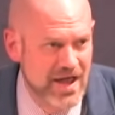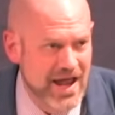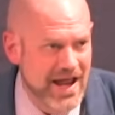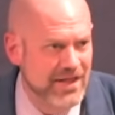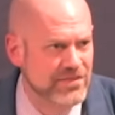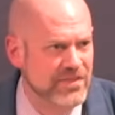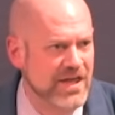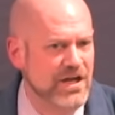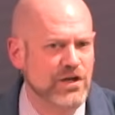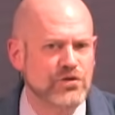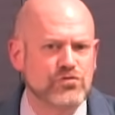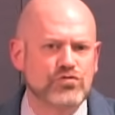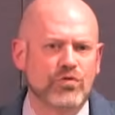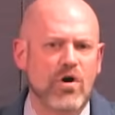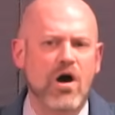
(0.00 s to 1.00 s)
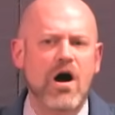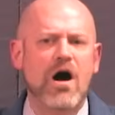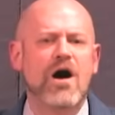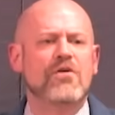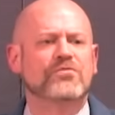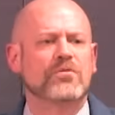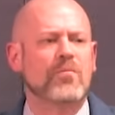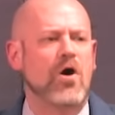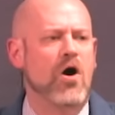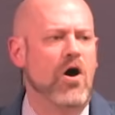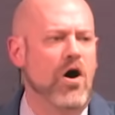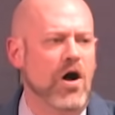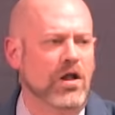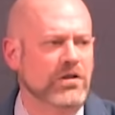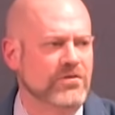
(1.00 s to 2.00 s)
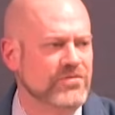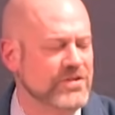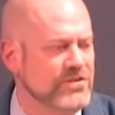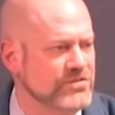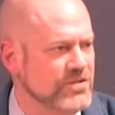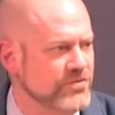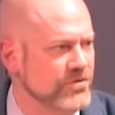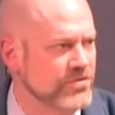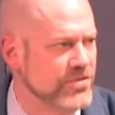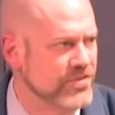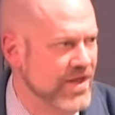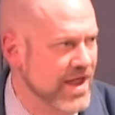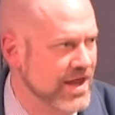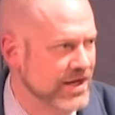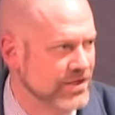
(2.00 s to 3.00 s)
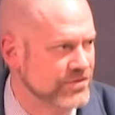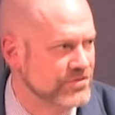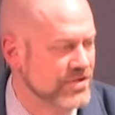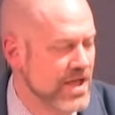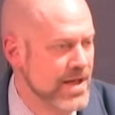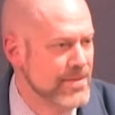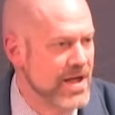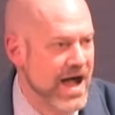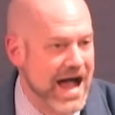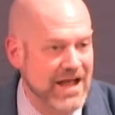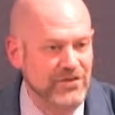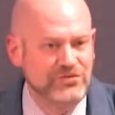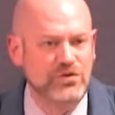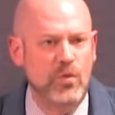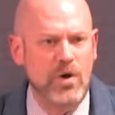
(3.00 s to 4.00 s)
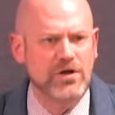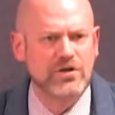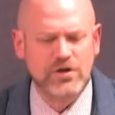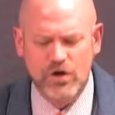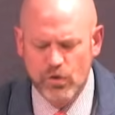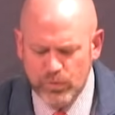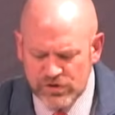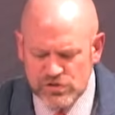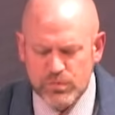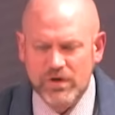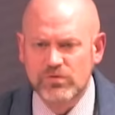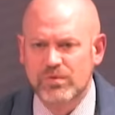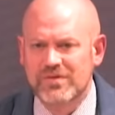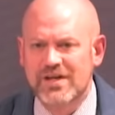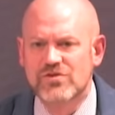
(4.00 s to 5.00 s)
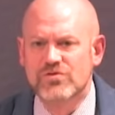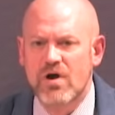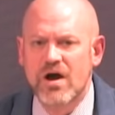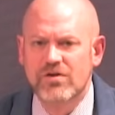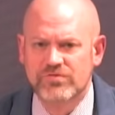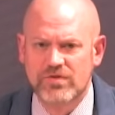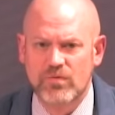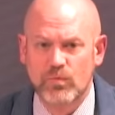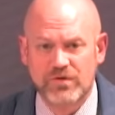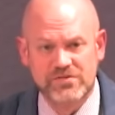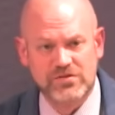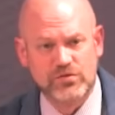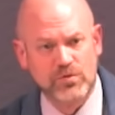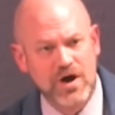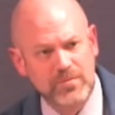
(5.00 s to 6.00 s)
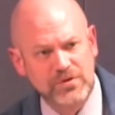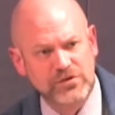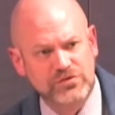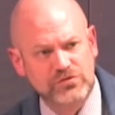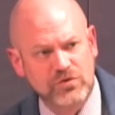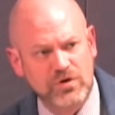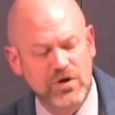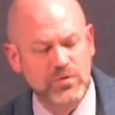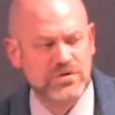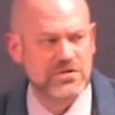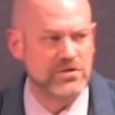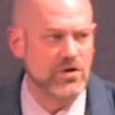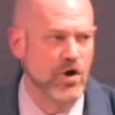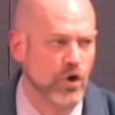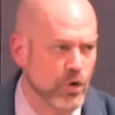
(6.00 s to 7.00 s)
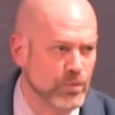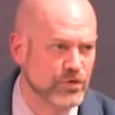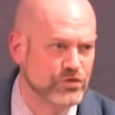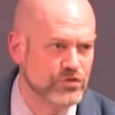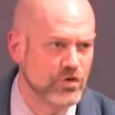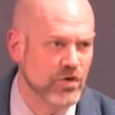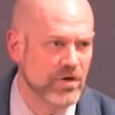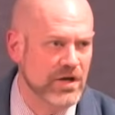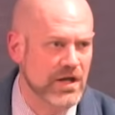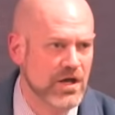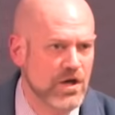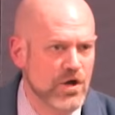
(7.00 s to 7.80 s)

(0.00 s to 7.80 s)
And they could draw from all of these different things. I still want to know which one were they drawn from? Was it the Romulus story? Was it the Homer story?